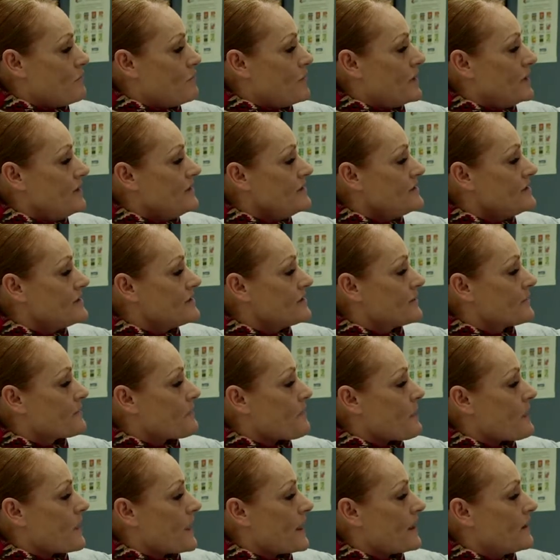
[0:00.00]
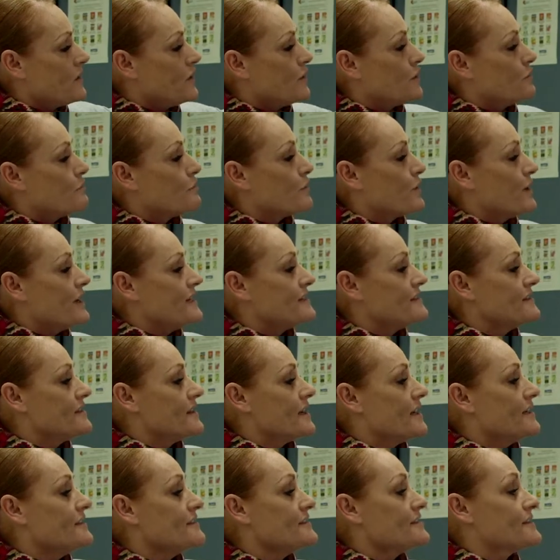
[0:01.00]
and they teach you one thing
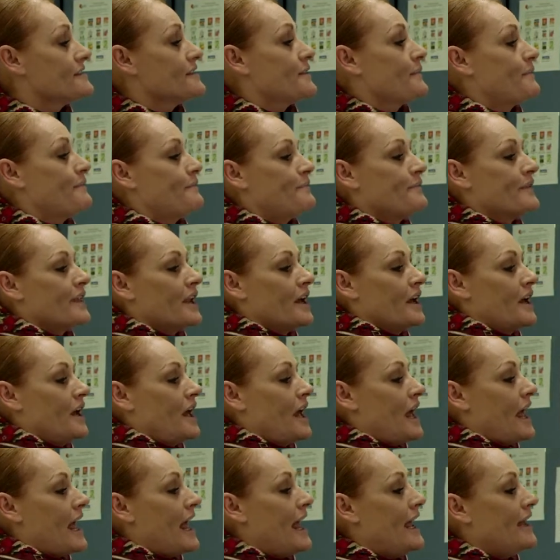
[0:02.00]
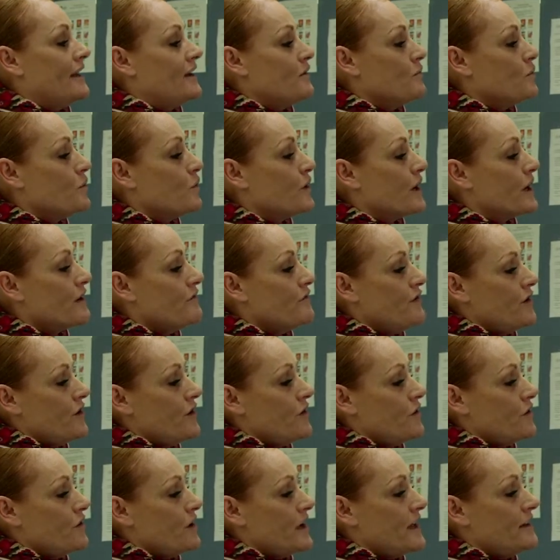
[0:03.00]
after another. And at
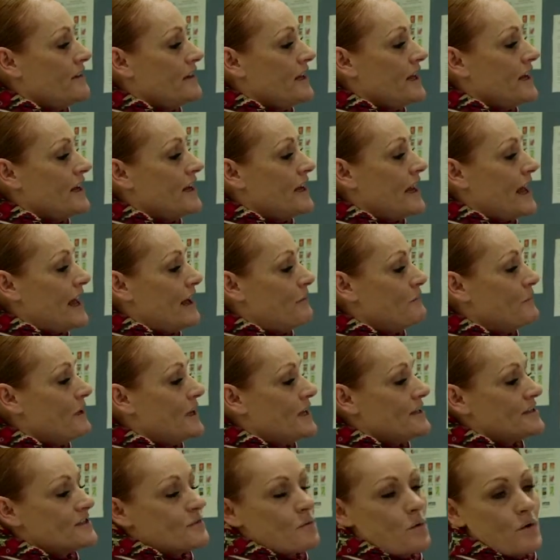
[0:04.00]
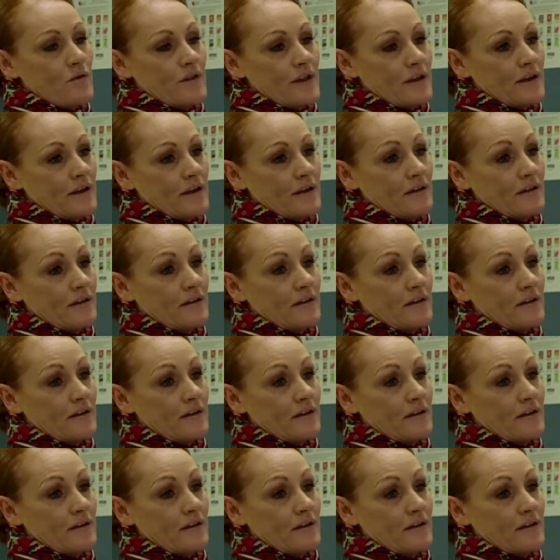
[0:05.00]
first I thought, oh, I'll never learn